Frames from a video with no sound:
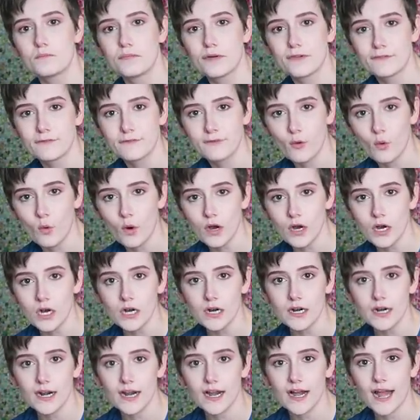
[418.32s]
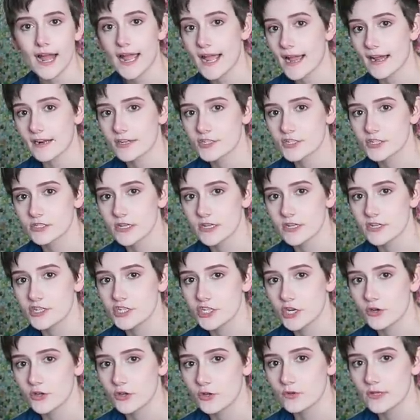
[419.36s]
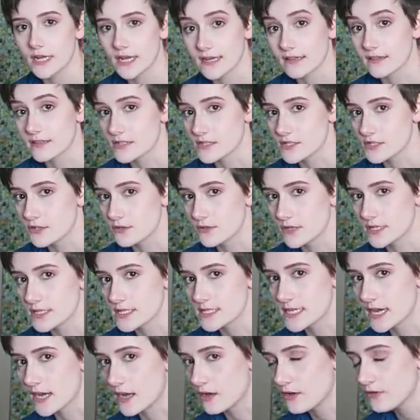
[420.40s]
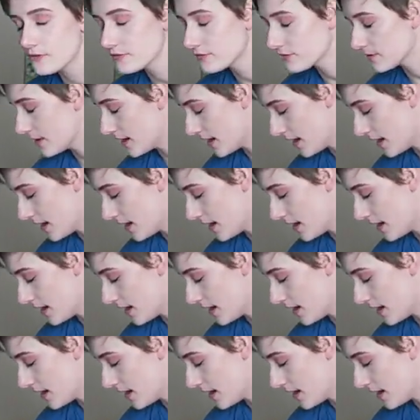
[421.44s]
before I actually show you like the suit itself,